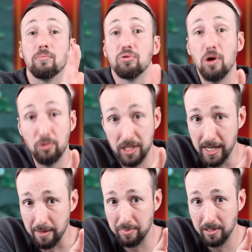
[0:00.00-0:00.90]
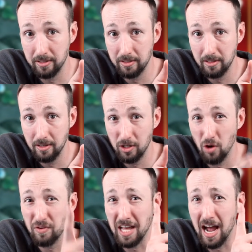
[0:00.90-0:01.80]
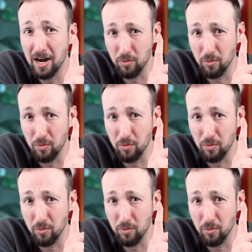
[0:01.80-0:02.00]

Pro tip, go for the higher